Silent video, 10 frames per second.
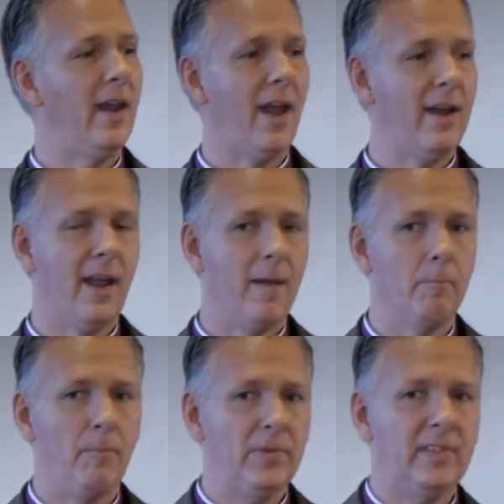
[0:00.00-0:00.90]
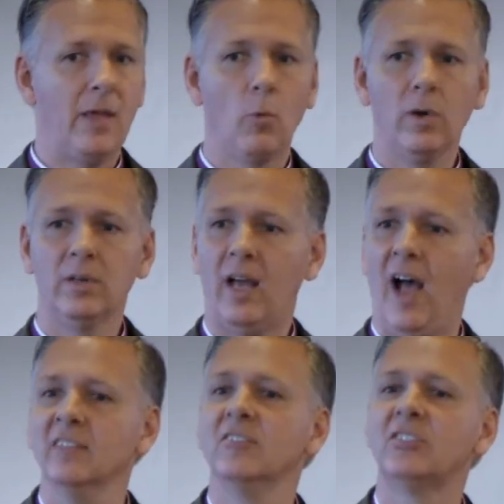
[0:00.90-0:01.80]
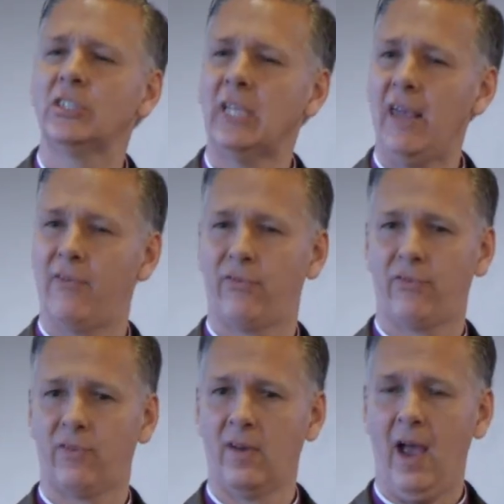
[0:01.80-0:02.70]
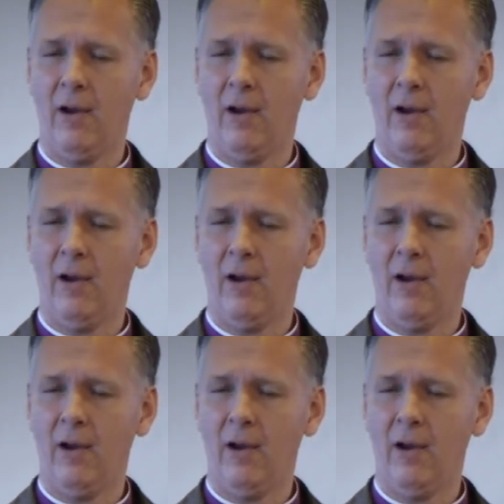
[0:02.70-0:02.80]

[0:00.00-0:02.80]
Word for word: And, and, but they weren't unsafe.